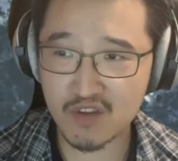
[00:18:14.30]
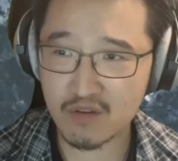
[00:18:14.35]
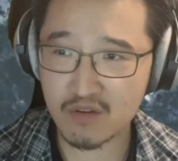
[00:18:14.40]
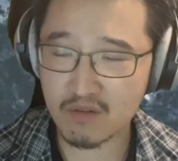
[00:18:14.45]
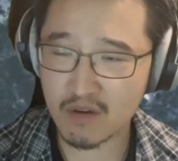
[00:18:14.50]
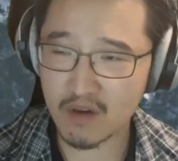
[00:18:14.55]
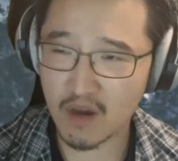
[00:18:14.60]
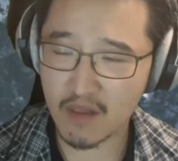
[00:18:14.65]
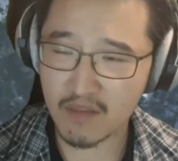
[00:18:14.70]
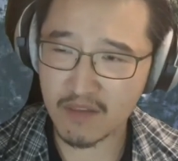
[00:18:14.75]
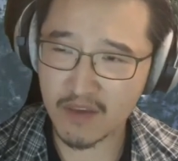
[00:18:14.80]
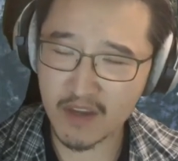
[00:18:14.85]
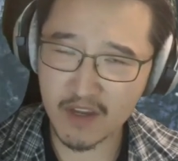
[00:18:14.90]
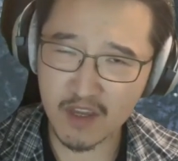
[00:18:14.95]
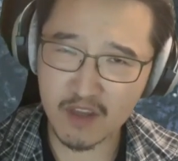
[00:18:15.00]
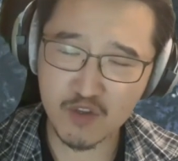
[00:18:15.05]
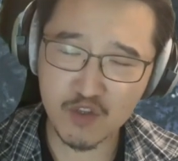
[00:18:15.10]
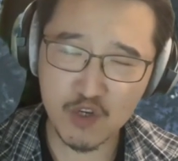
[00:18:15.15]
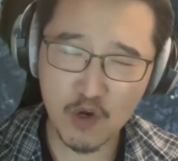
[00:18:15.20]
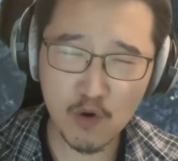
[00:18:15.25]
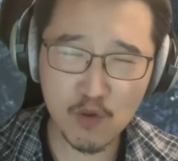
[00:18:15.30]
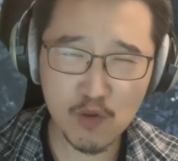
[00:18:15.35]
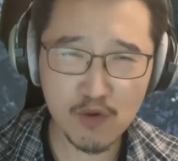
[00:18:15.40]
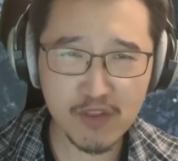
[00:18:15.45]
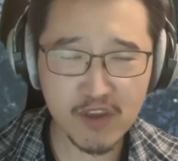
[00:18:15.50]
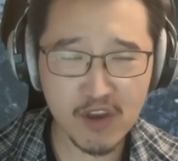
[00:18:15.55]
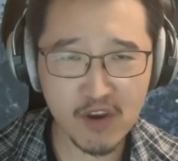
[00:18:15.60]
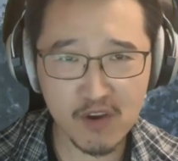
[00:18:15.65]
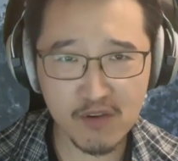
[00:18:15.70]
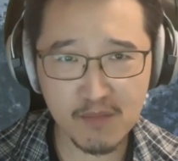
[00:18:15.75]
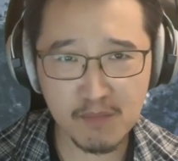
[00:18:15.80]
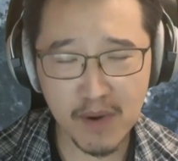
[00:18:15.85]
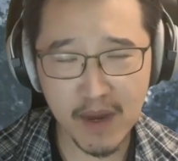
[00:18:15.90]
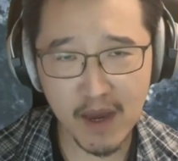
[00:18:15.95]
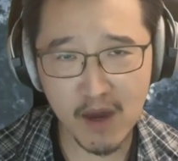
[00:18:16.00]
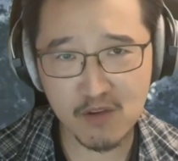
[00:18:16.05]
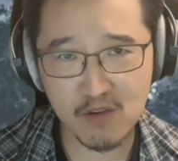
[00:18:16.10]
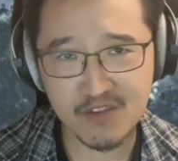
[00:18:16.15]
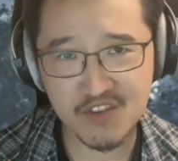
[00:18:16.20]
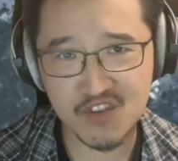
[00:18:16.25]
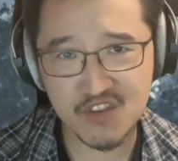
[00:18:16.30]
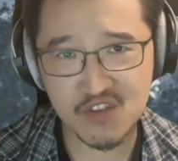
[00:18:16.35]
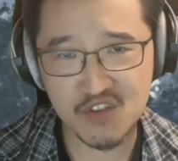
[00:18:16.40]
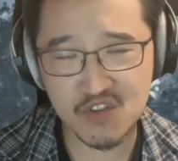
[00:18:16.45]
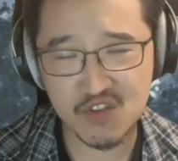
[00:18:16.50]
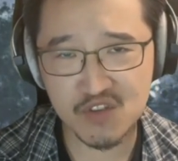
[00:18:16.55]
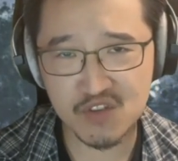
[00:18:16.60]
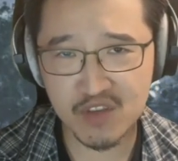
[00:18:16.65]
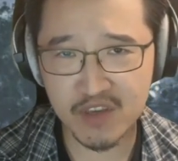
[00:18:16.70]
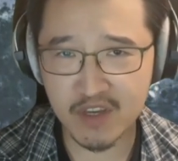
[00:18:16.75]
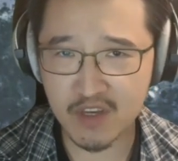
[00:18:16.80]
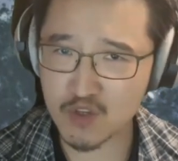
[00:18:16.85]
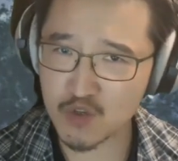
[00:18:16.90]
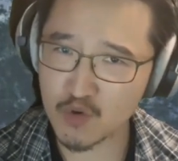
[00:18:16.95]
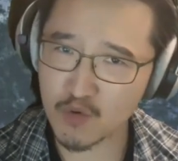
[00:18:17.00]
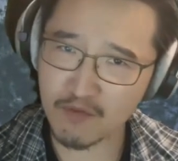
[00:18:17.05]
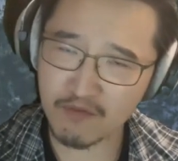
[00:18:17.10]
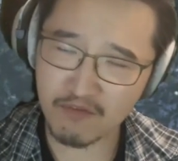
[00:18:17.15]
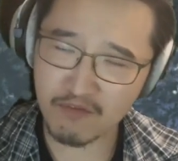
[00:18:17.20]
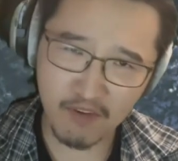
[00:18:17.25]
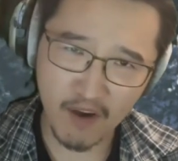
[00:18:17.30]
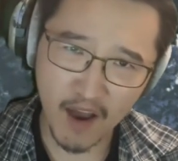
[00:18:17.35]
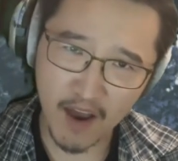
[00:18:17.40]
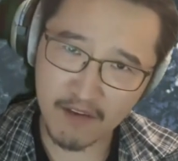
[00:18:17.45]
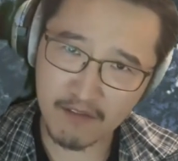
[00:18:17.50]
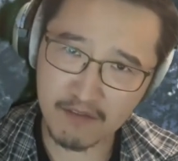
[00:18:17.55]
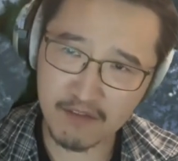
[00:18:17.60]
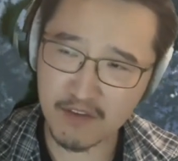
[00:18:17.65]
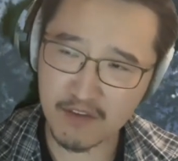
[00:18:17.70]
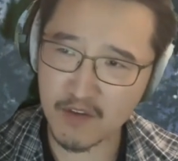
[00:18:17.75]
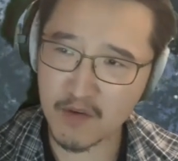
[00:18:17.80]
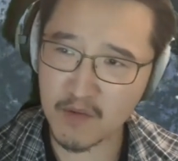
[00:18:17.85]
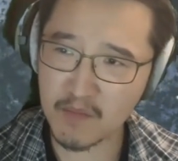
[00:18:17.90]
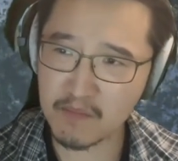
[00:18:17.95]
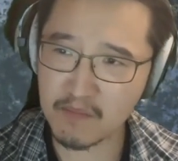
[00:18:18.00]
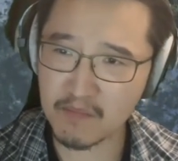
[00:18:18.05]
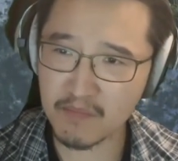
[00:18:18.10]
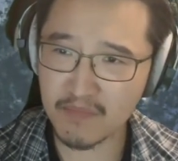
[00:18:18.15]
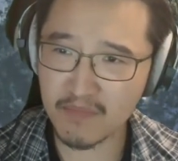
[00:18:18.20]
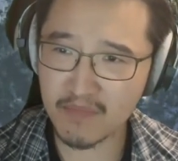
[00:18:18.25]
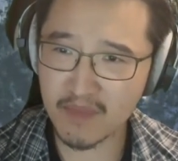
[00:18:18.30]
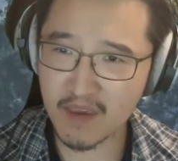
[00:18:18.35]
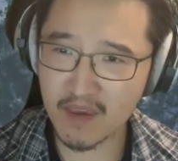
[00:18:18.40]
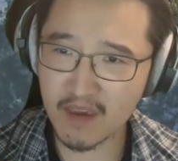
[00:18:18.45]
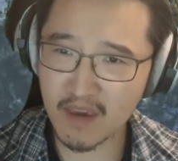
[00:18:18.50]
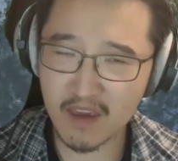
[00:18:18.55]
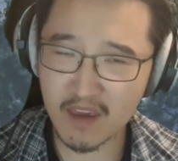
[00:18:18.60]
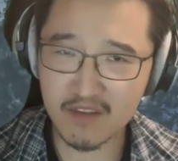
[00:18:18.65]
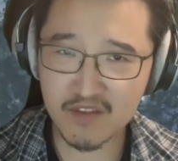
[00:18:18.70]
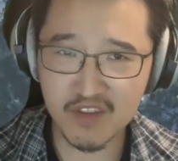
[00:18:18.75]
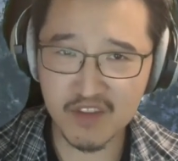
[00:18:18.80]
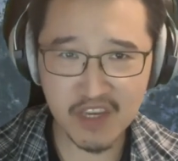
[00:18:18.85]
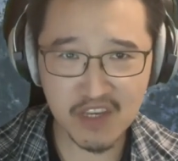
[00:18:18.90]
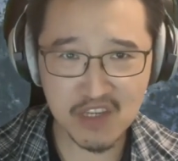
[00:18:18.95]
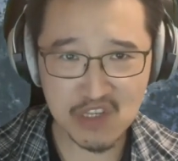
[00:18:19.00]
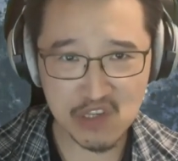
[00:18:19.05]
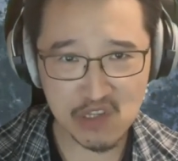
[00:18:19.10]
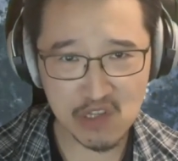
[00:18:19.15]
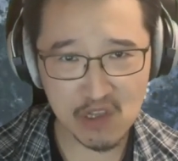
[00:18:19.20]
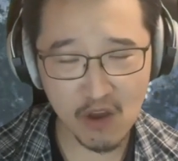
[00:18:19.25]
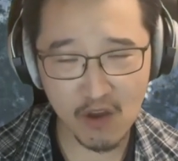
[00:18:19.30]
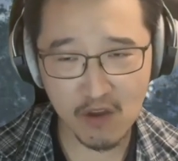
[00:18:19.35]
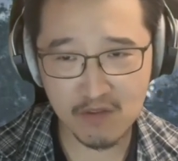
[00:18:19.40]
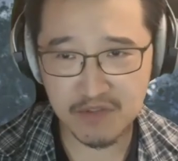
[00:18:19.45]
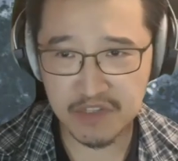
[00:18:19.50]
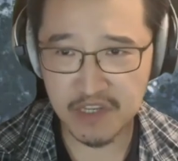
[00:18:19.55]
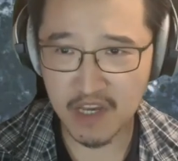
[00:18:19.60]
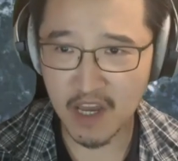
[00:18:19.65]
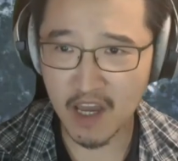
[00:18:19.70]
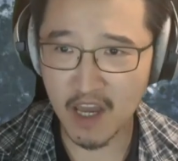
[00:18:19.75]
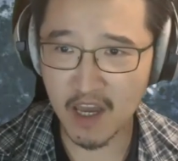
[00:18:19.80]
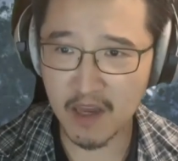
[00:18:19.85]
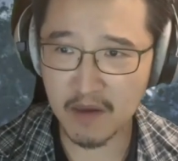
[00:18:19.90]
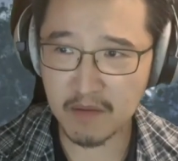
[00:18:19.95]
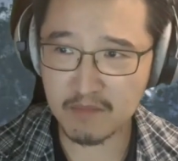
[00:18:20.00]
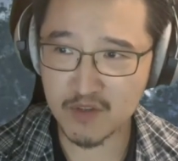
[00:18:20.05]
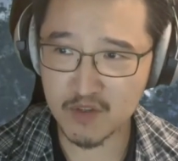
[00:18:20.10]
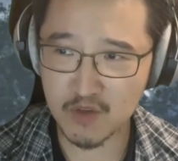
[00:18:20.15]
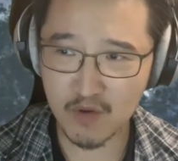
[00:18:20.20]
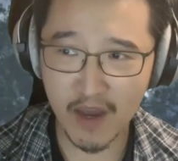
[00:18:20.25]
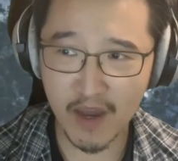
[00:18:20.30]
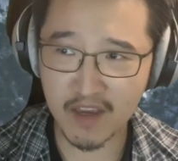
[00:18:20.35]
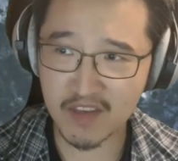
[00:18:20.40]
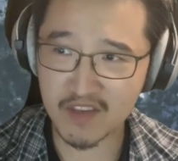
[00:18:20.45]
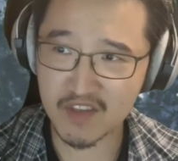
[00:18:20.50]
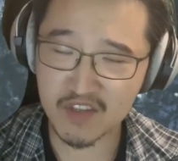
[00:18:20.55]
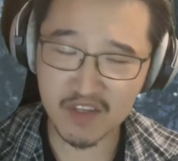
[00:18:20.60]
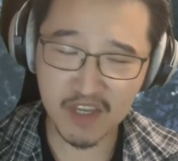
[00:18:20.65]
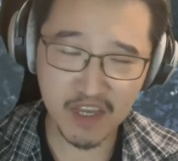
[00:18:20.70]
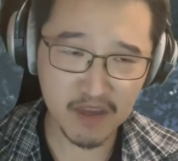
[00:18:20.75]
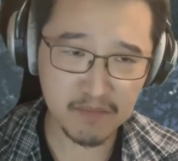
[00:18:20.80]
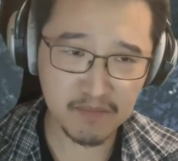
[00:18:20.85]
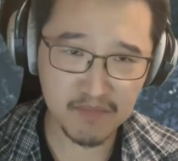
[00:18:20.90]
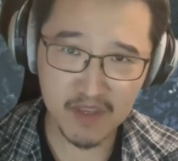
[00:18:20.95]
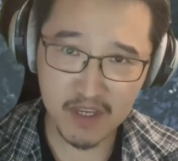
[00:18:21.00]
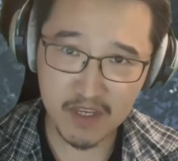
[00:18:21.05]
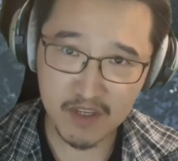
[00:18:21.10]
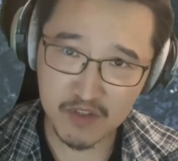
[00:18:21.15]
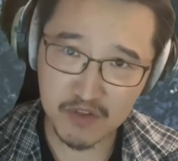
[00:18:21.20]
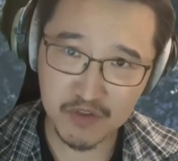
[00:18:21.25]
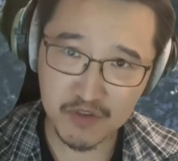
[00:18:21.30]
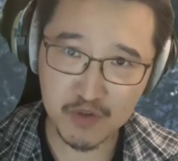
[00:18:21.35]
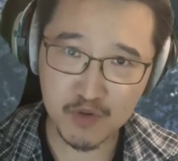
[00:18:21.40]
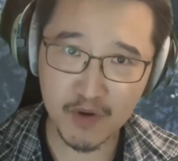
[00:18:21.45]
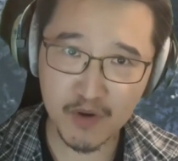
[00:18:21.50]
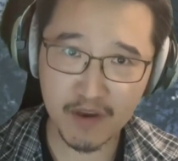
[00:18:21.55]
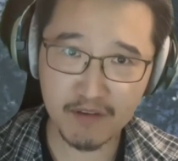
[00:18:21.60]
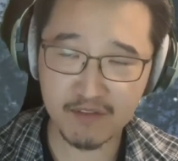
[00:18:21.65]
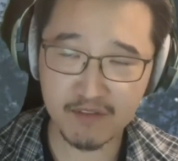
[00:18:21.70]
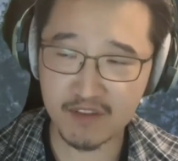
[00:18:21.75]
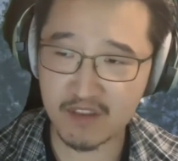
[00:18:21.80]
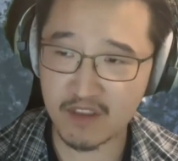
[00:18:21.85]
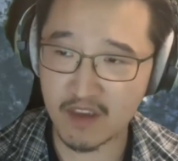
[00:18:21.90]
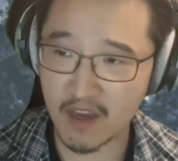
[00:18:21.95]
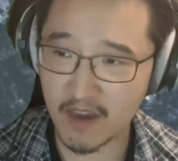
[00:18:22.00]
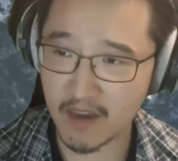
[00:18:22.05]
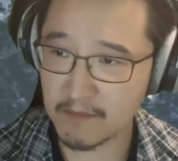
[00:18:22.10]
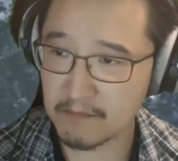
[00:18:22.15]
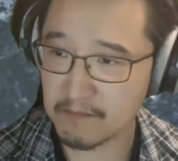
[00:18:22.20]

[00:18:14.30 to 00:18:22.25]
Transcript: I think in total there are about 6 or 5 of them, and it takes a long time, so I skip these 2 every day.